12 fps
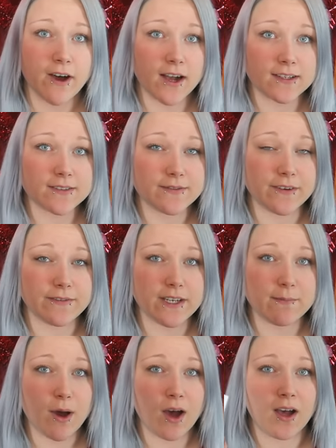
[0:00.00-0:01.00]
Vox
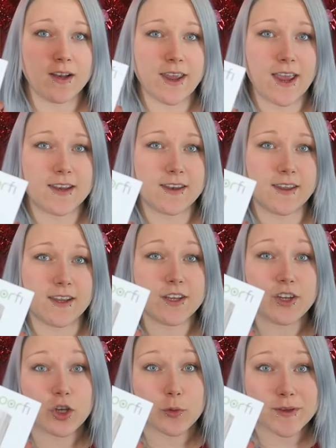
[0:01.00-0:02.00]
50 mod and the
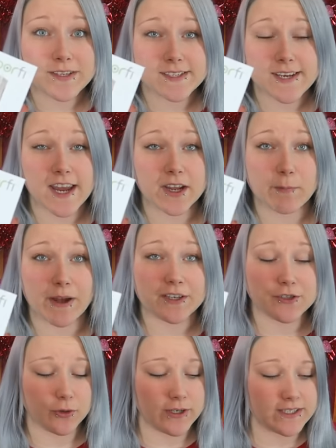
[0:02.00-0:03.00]
Cubist tank by
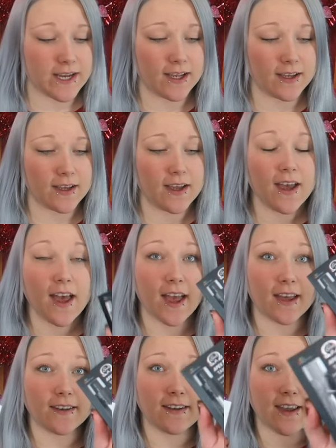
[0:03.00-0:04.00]
Joyetech,
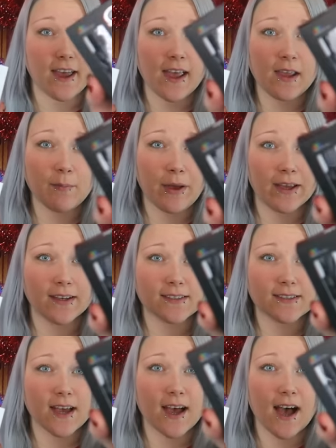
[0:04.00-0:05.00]
and the
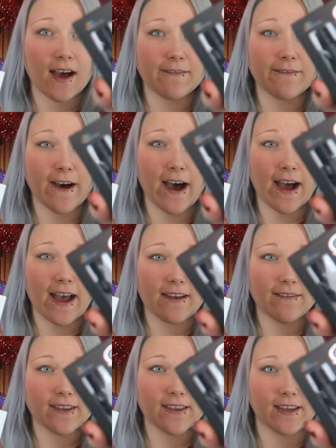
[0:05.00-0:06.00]
Apex
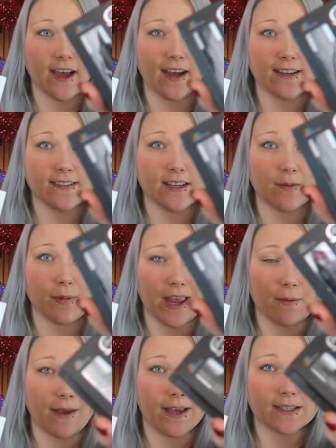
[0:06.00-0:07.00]
5, the iSub
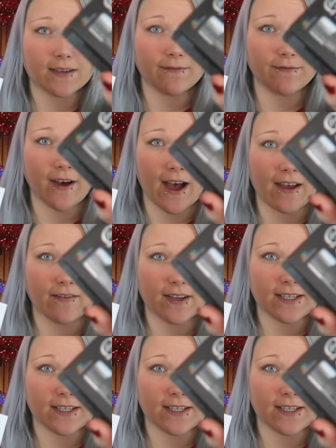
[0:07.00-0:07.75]
Apex 5